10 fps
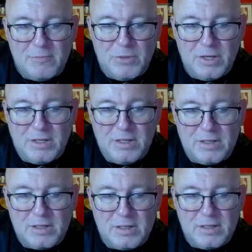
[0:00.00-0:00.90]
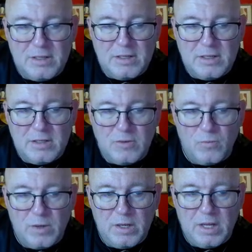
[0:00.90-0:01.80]
But
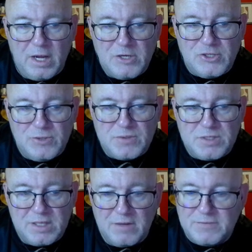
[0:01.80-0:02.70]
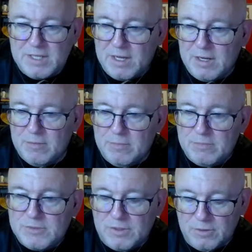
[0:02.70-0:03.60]
when I choose to give time
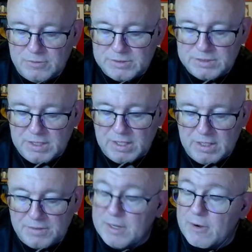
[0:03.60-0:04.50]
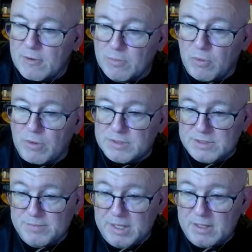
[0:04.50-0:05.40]
to those that are important
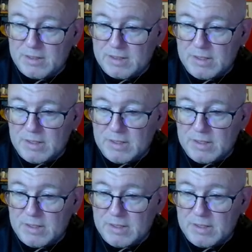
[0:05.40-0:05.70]
to me,